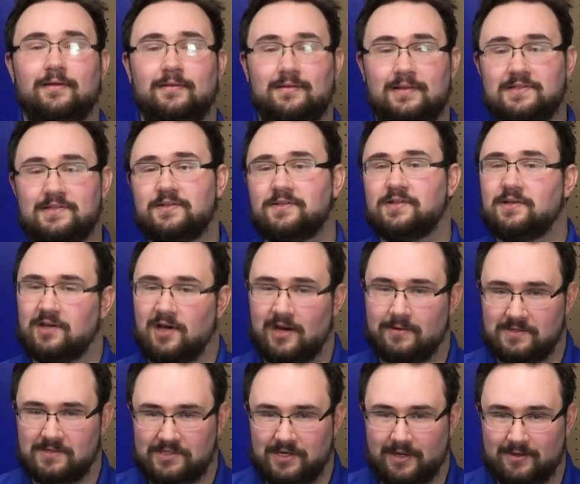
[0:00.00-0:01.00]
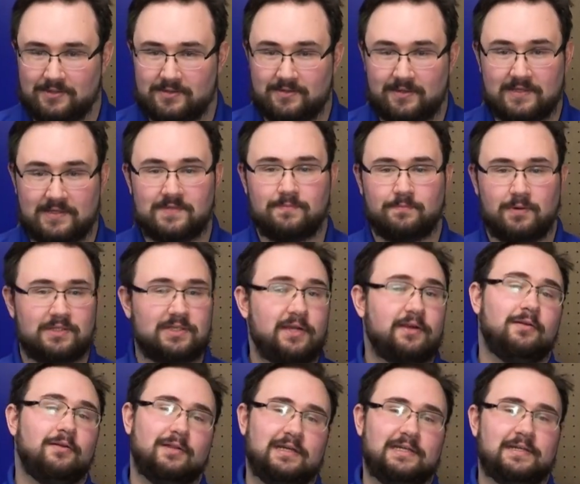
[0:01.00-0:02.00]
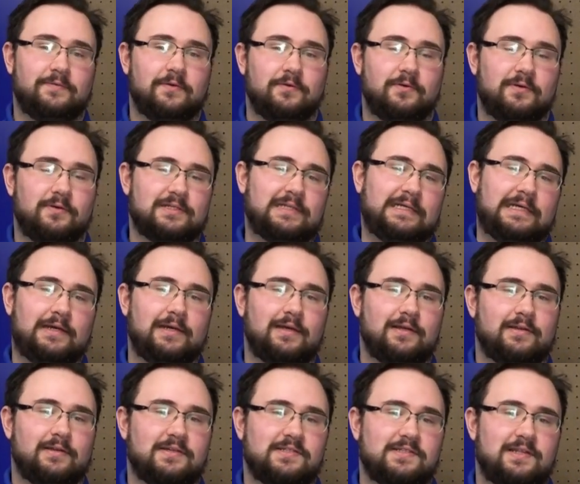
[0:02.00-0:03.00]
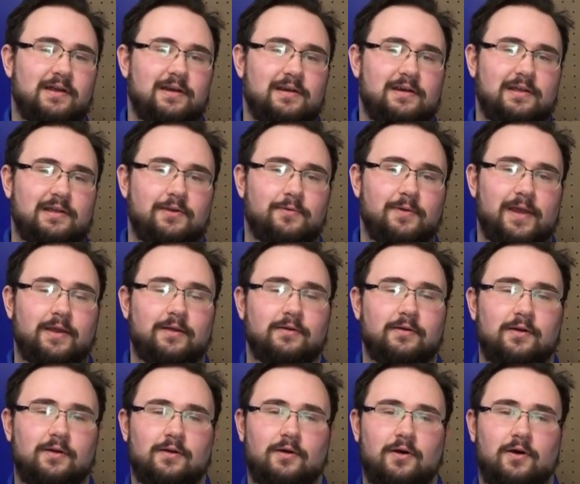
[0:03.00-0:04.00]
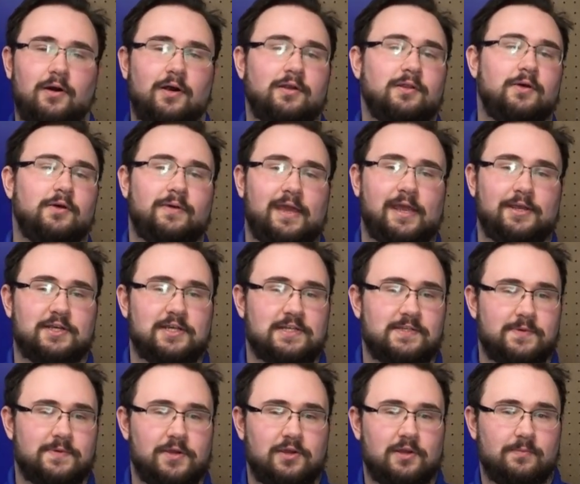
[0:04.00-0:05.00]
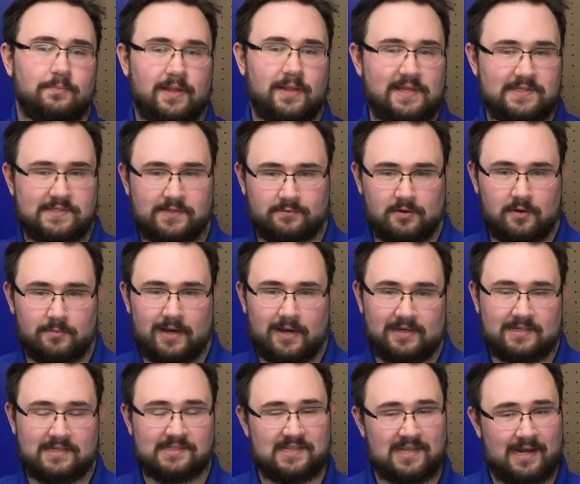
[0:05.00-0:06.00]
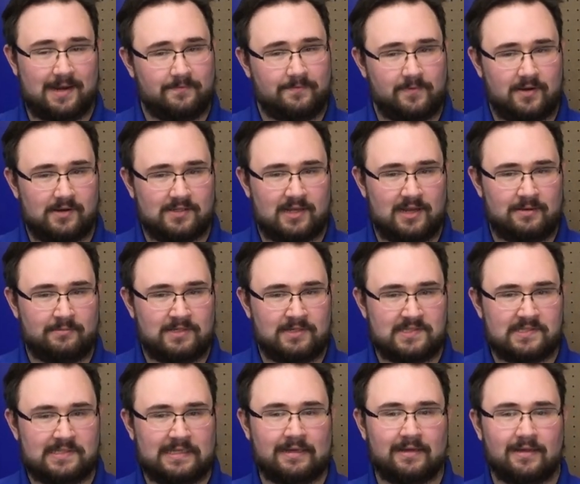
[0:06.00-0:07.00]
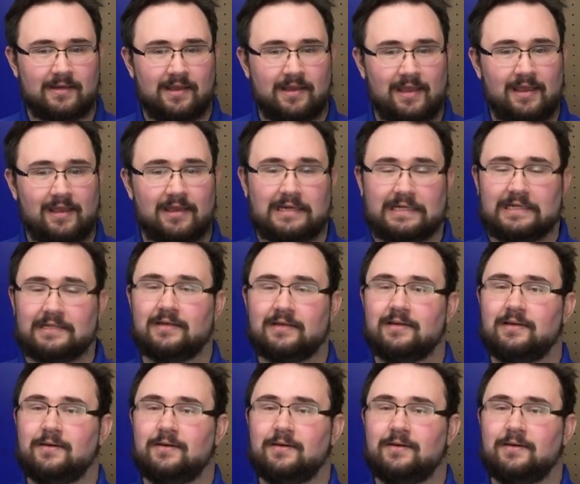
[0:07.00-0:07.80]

This year's autonomous challenge is particularly difficult. There's not any great hard locations where you can place your robot to set up for autonomous, and